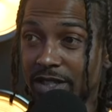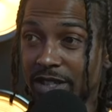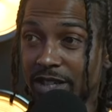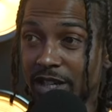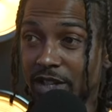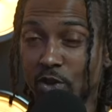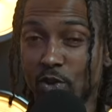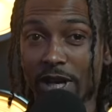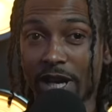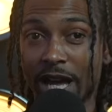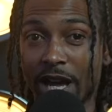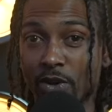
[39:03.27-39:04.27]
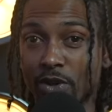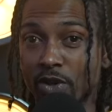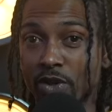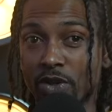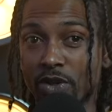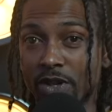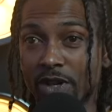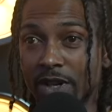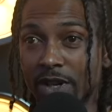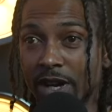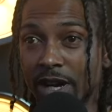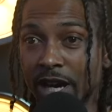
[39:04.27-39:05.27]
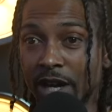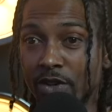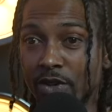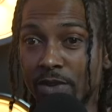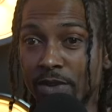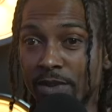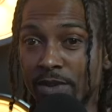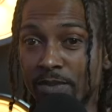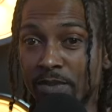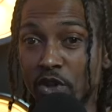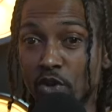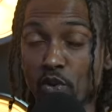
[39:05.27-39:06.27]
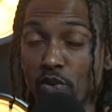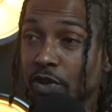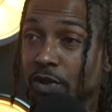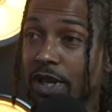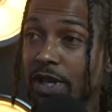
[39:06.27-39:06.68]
and knowing how to maneuver it.